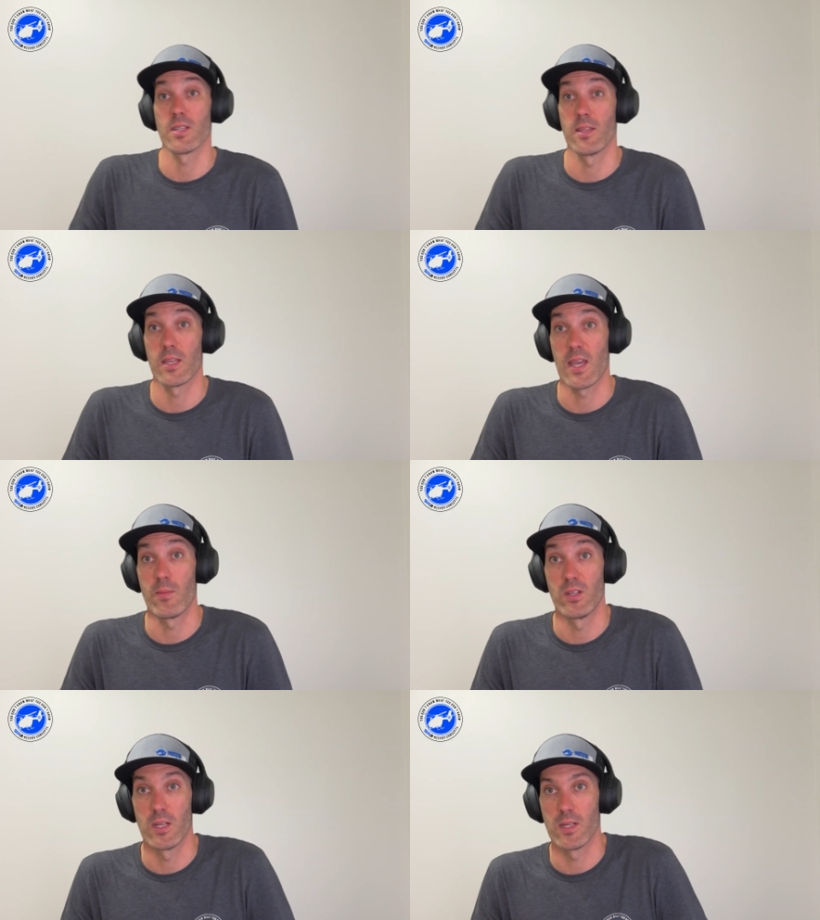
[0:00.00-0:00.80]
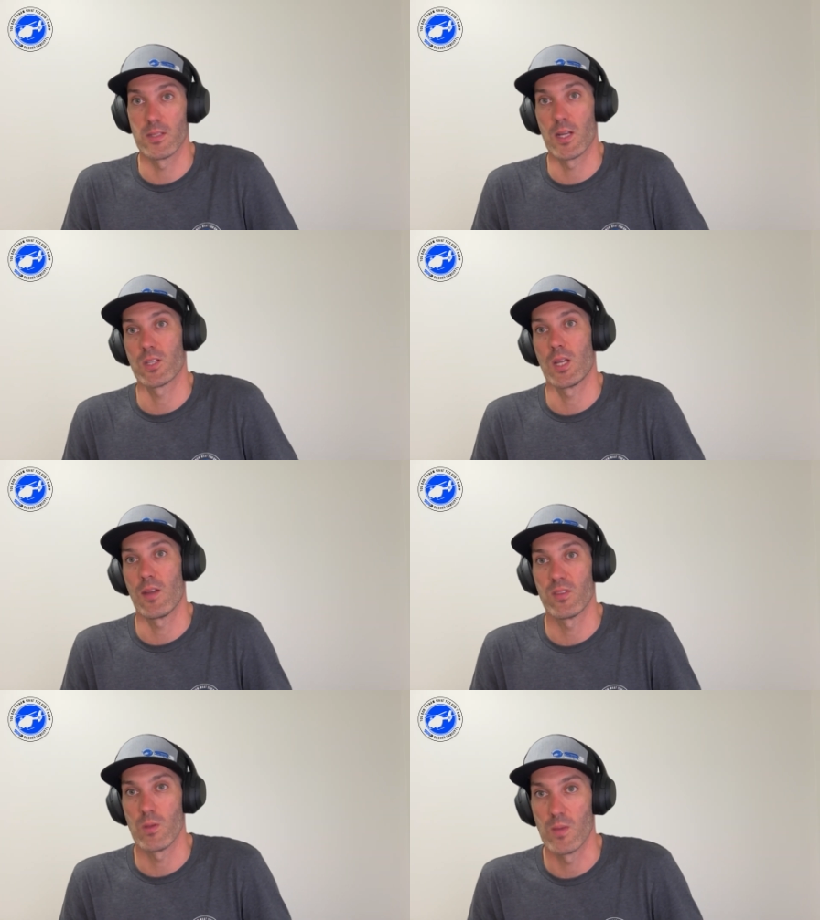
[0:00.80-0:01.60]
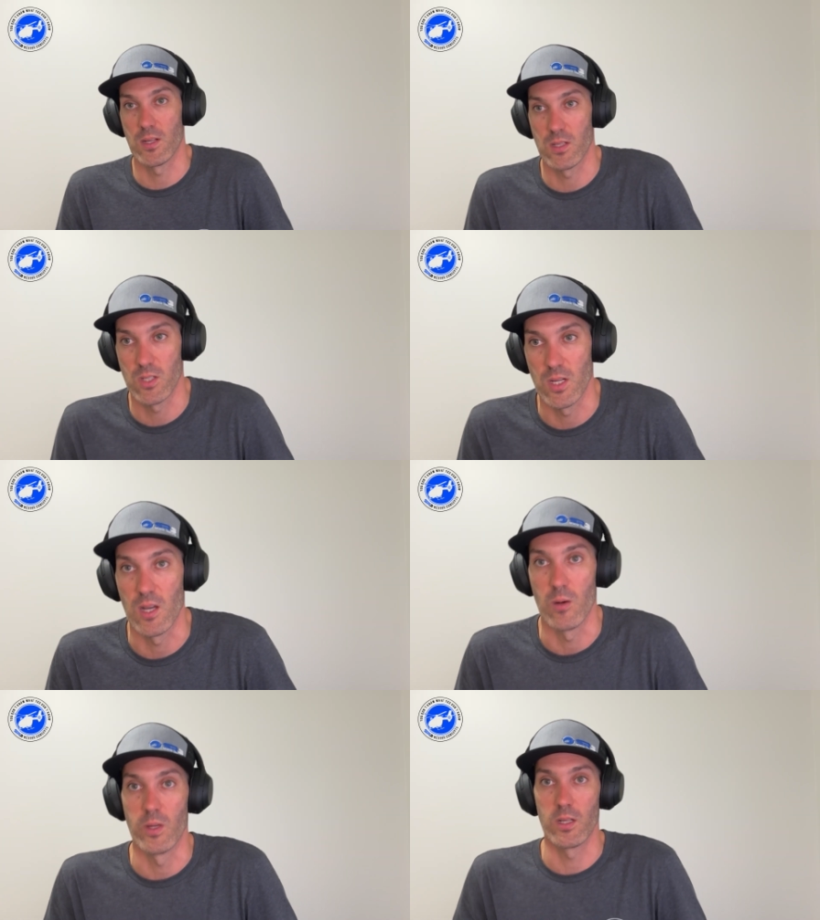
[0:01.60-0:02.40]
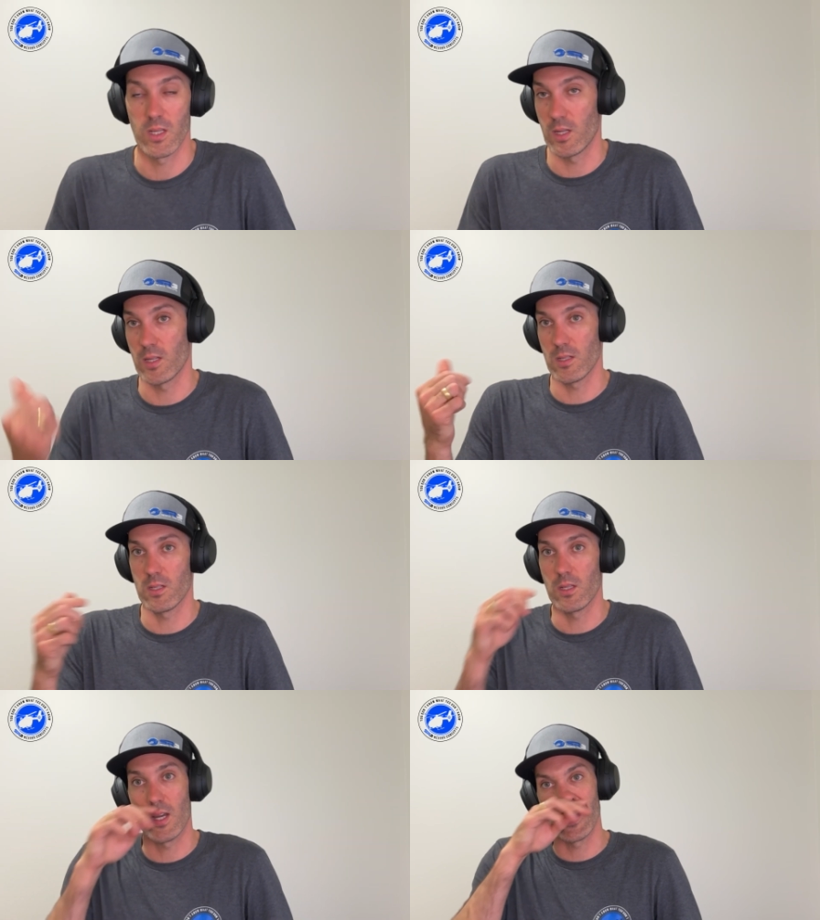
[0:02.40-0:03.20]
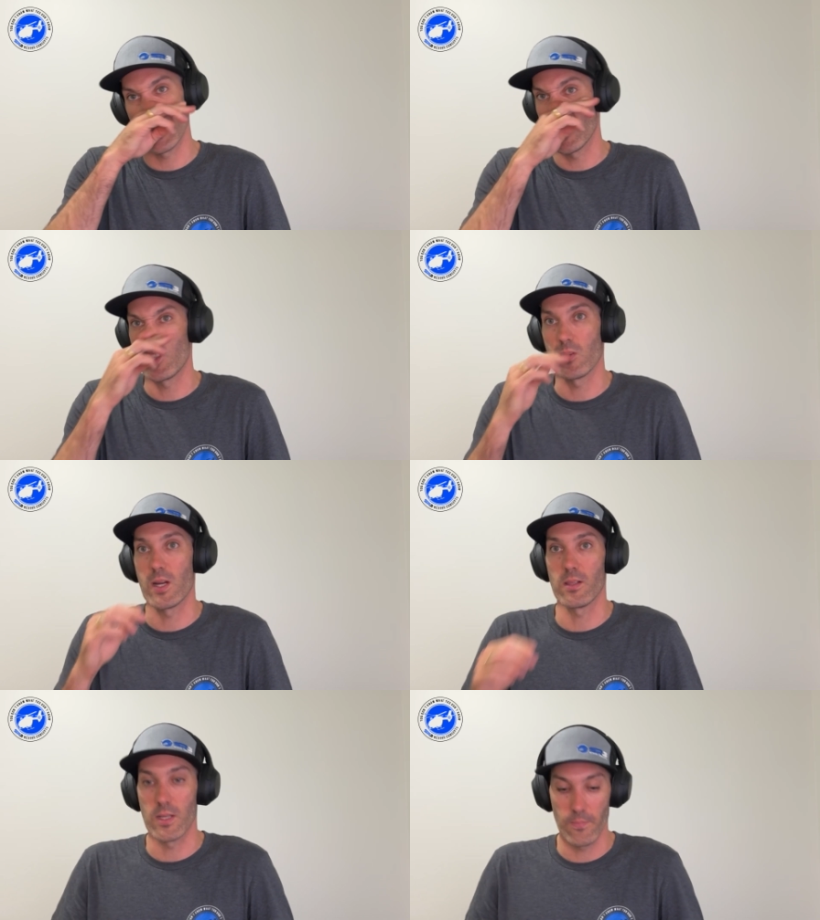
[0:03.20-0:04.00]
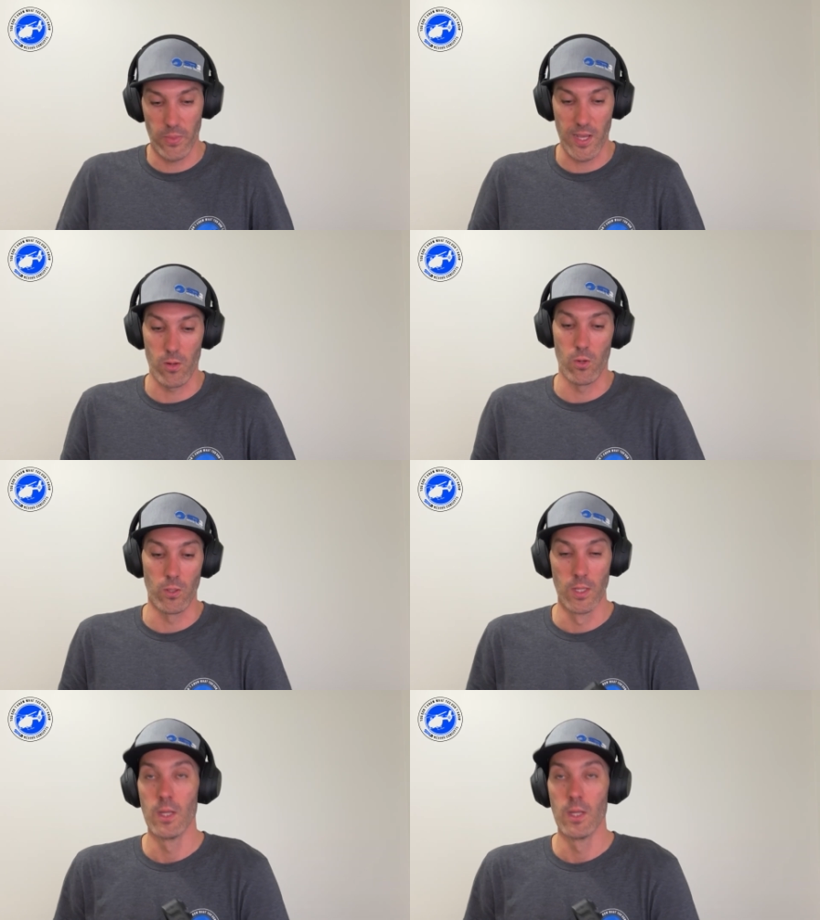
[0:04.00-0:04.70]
the cabin. It doesn't actually have to be mounted to your helmet, connected to the ICS directly at all.